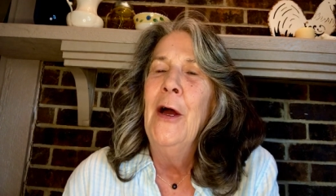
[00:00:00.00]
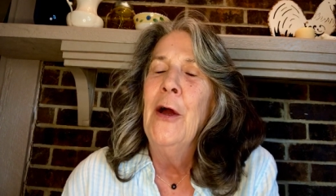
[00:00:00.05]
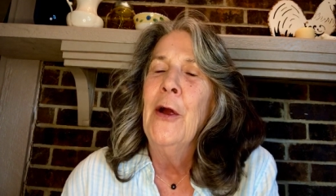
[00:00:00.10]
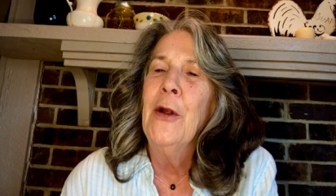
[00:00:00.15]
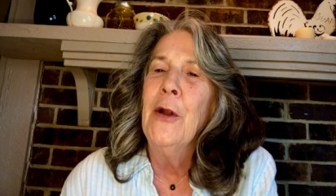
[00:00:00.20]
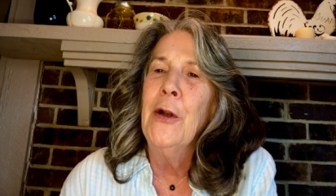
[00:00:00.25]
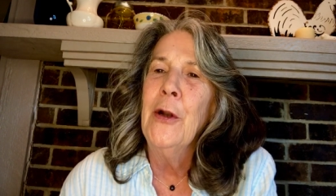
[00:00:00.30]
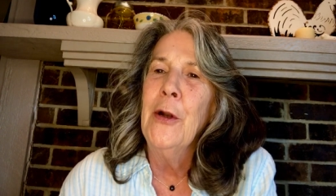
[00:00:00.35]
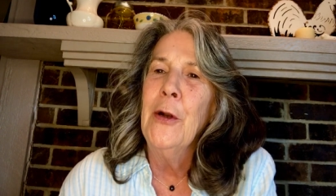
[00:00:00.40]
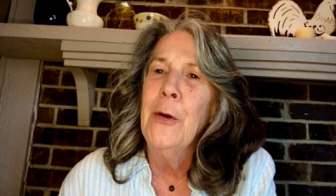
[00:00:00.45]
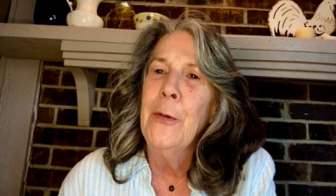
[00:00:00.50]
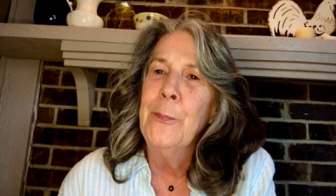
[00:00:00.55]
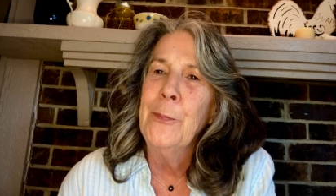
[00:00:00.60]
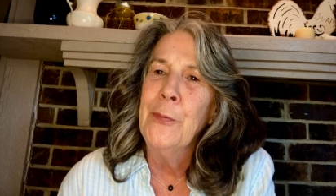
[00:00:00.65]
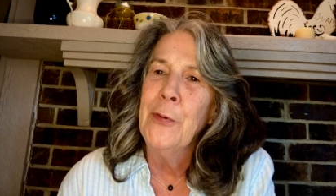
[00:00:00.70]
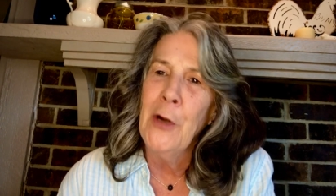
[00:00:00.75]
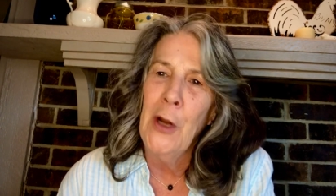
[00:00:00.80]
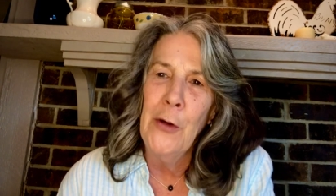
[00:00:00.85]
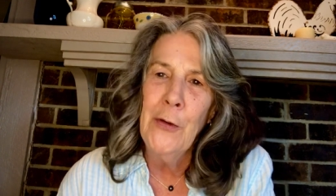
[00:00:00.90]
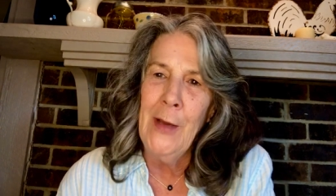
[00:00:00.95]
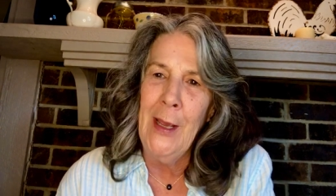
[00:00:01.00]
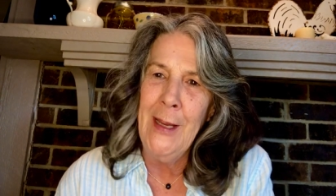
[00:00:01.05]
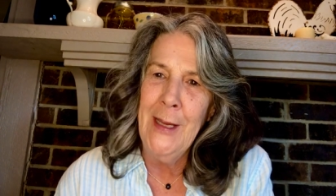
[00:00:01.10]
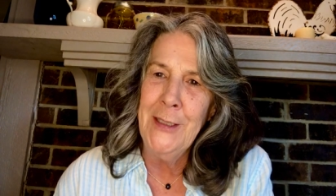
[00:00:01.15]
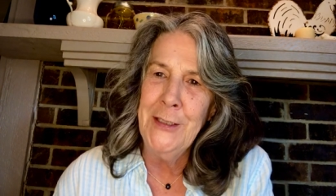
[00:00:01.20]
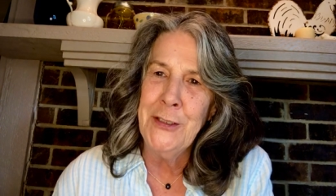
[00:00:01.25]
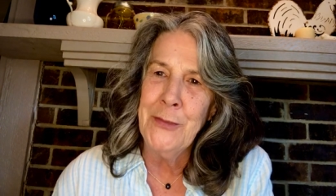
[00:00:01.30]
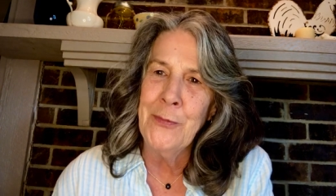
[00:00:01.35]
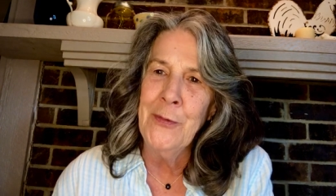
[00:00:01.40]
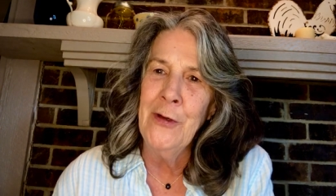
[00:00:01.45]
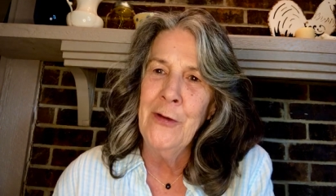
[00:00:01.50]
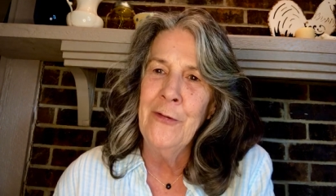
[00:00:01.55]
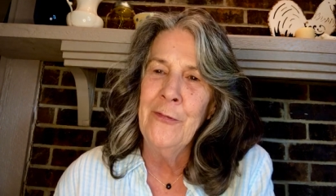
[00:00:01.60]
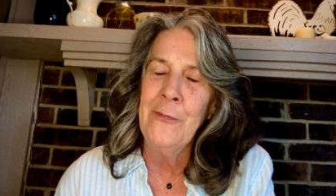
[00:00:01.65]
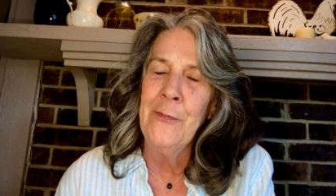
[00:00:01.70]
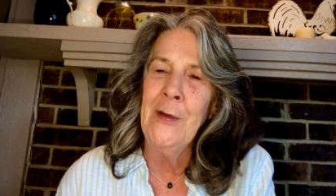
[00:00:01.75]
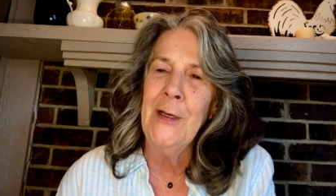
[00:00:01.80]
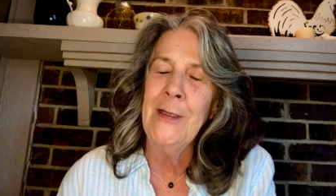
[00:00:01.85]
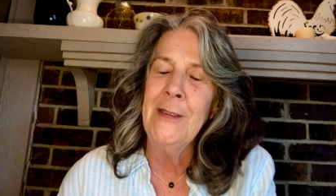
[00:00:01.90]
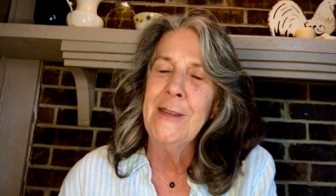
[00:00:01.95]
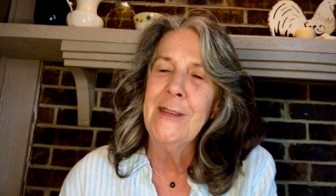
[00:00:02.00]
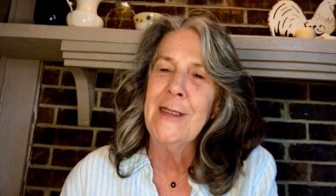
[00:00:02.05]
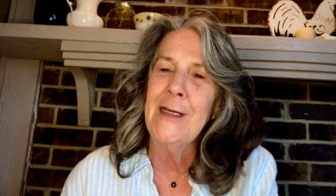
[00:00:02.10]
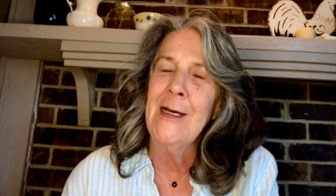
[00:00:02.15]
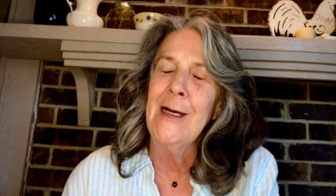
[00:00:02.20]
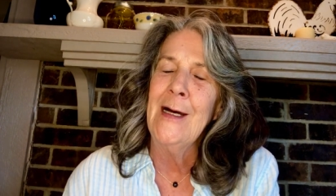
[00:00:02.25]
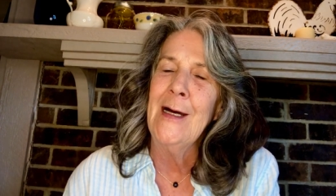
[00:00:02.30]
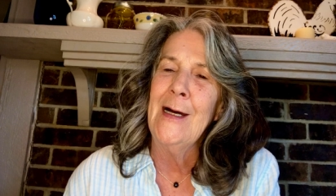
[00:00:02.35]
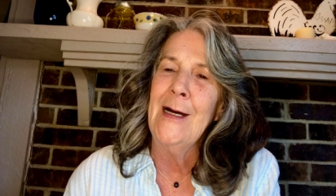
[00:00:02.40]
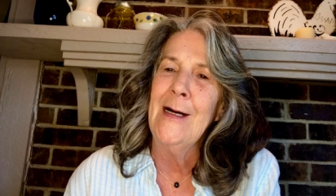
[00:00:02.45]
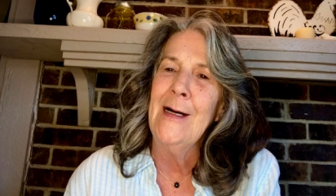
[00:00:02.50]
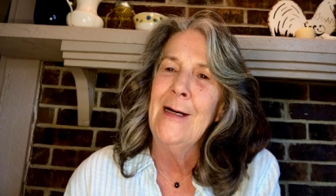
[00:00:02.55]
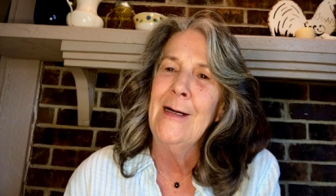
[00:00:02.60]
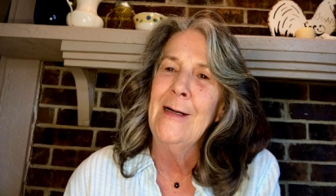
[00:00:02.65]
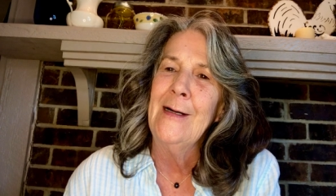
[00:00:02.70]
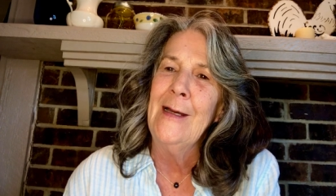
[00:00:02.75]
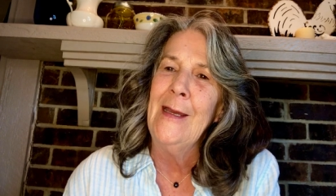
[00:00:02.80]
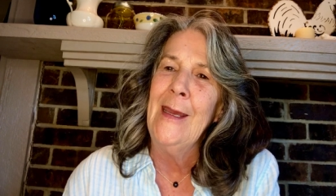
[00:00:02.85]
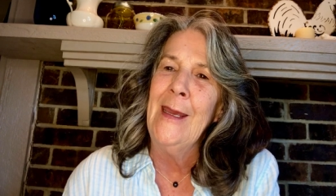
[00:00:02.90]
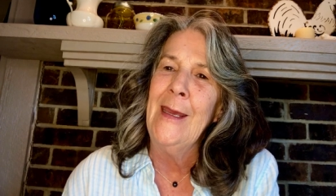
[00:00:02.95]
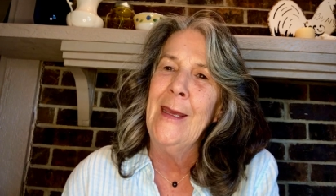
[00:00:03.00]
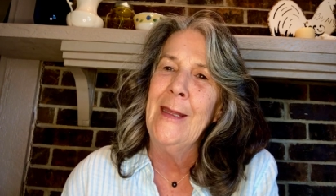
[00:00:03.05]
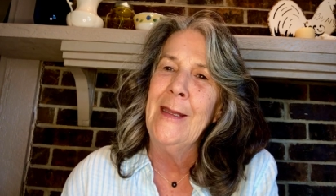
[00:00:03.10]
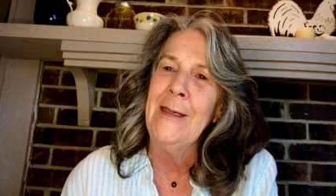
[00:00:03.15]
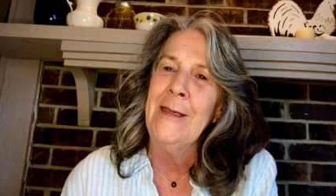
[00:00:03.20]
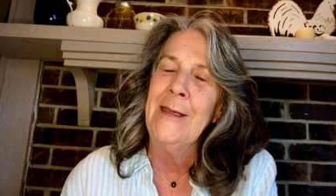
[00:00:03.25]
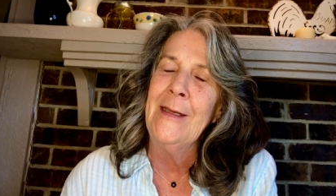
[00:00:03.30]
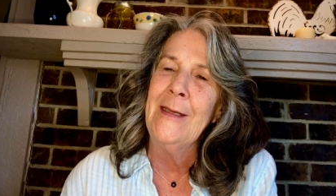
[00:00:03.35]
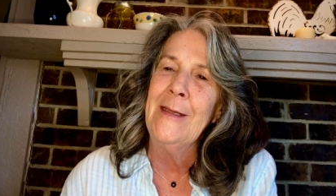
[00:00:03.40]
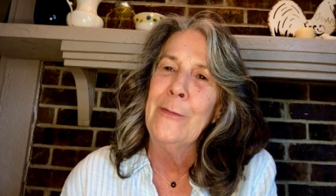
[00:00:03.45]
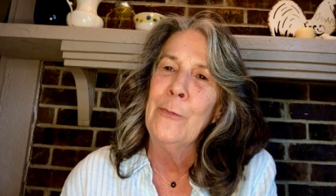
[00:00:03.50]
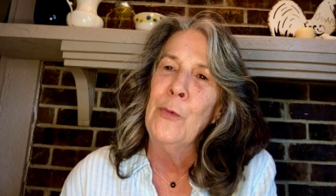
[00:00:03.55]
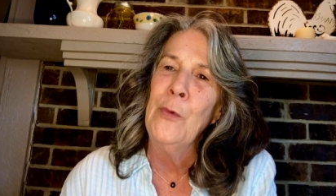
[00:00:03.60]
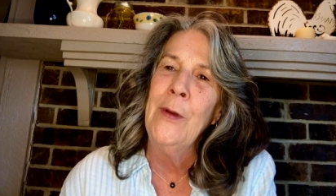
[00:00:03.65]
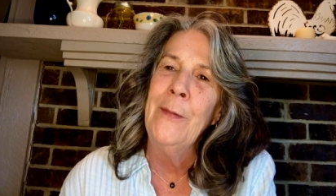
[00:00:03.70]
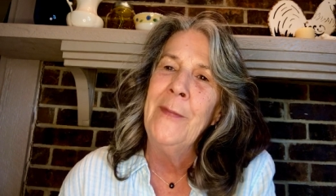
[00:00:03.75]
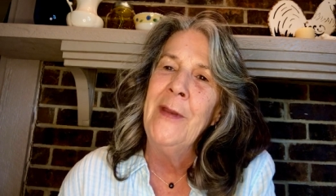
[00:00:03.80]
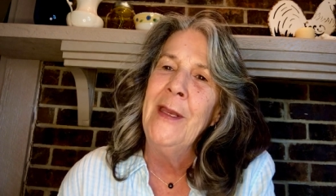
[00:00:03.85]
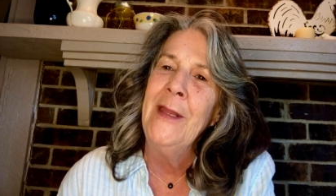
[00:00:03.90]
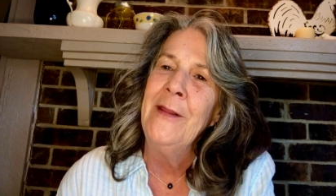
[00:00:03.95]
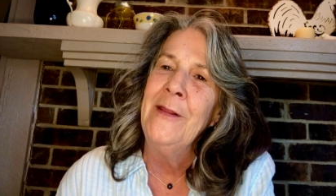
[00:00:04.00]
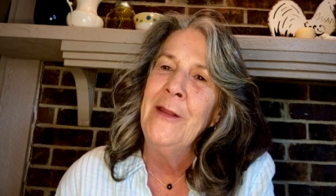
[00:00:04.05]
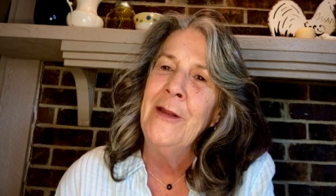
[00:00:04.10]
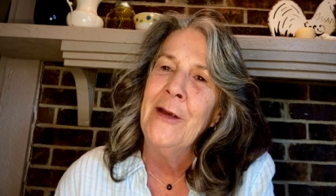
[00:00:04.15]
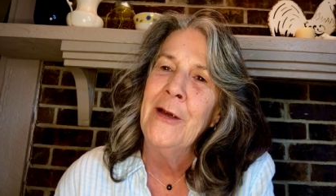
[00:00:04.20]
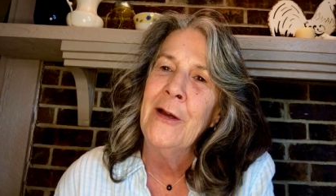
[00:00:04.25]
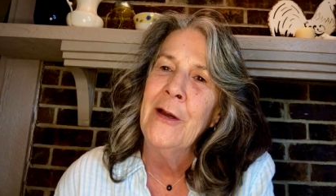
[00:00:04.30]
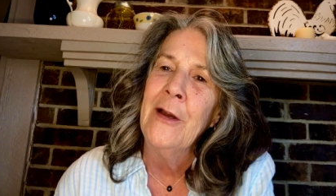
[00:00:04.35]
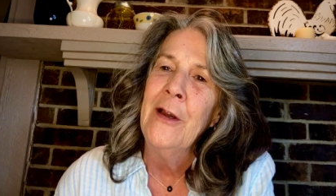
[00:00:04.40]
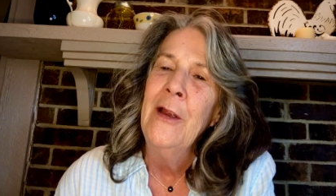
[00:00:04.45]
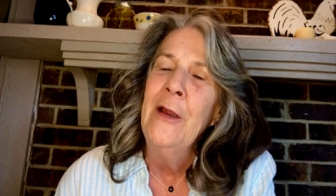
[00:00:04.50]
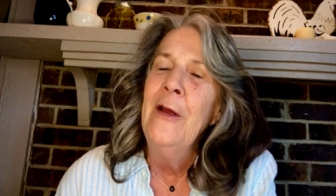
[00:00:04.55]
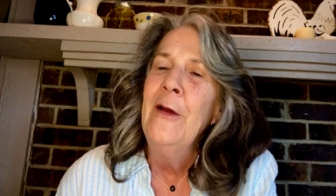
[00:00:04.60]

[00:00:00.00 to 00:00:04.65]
her pro age movement uh, and women in their